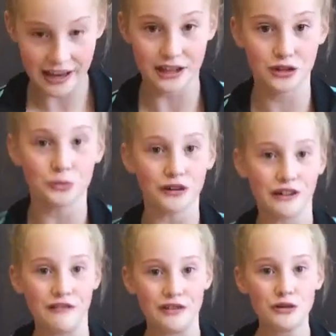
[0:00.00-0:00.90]
Guess
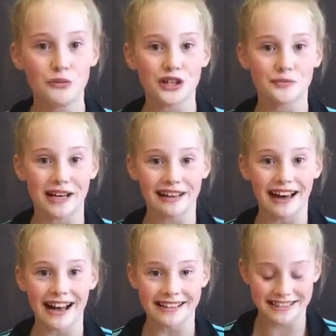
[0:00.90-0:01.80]
what? If you watched my
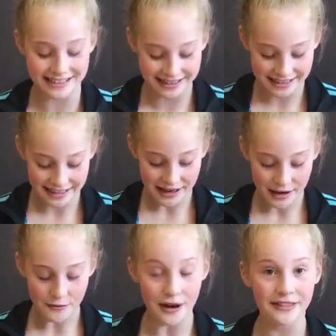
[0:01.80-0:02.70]
last
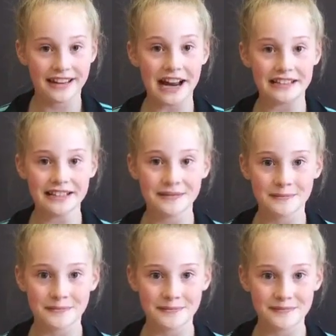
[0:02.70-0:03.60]
one that I did,
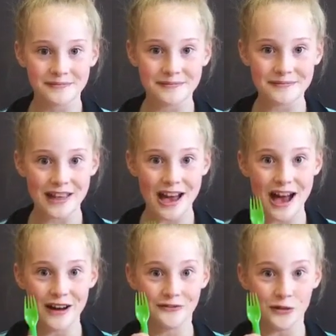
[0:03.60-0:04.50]

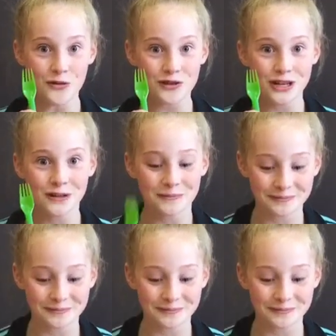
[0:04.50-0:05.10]
a fork,